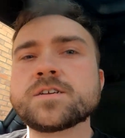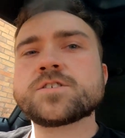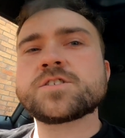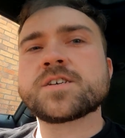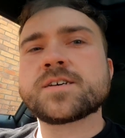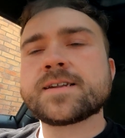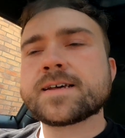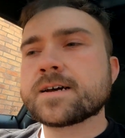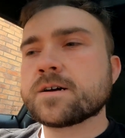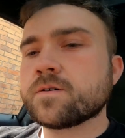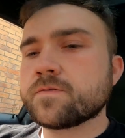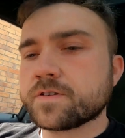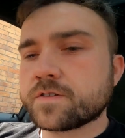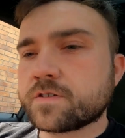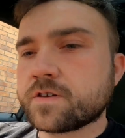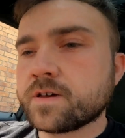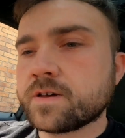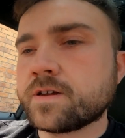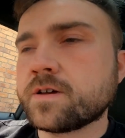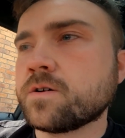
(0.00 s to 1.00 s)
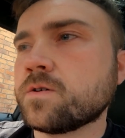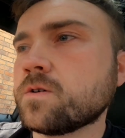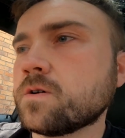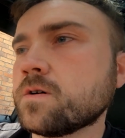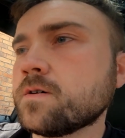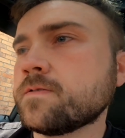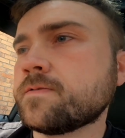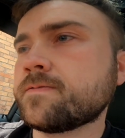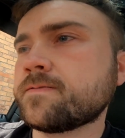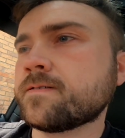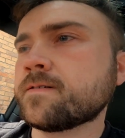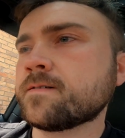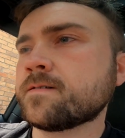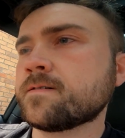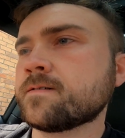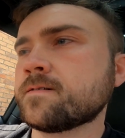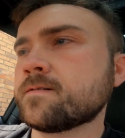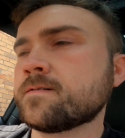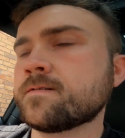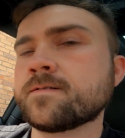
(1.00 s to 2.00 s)
So now if I turn it off,
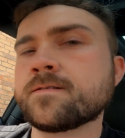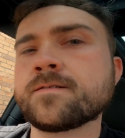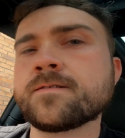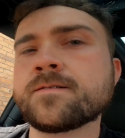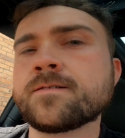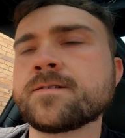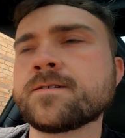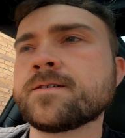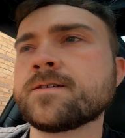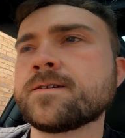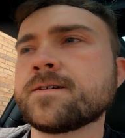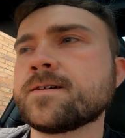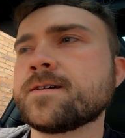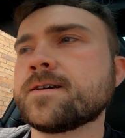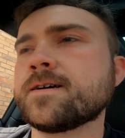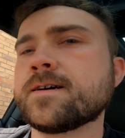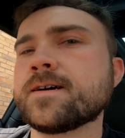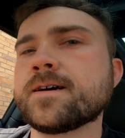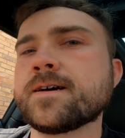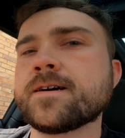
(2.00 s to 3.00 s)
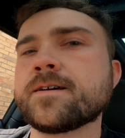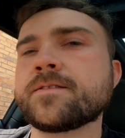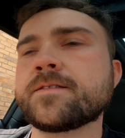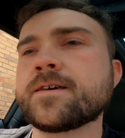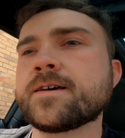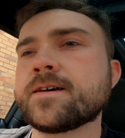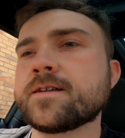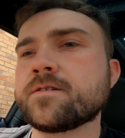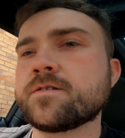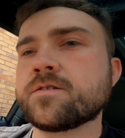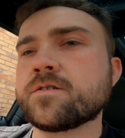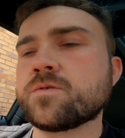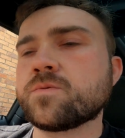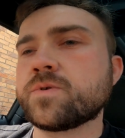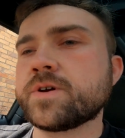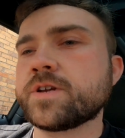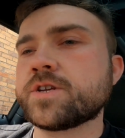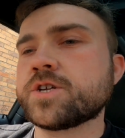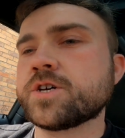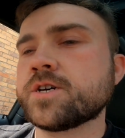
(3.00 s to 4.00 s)
and then
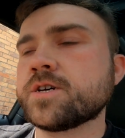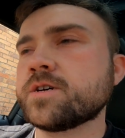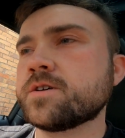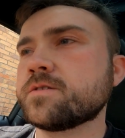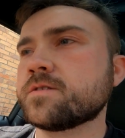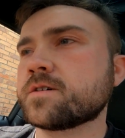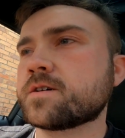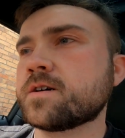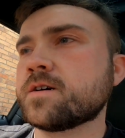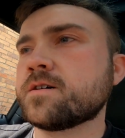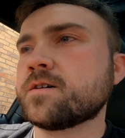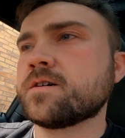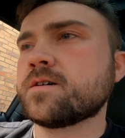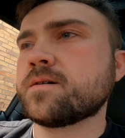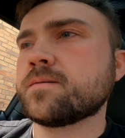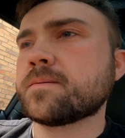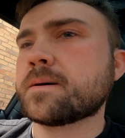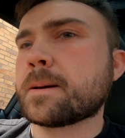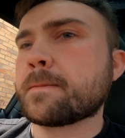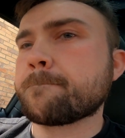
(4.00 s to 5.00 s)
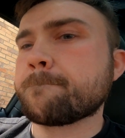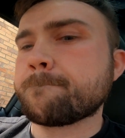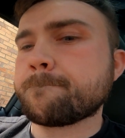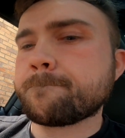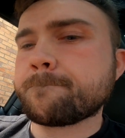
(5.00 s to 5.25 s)
we turn the car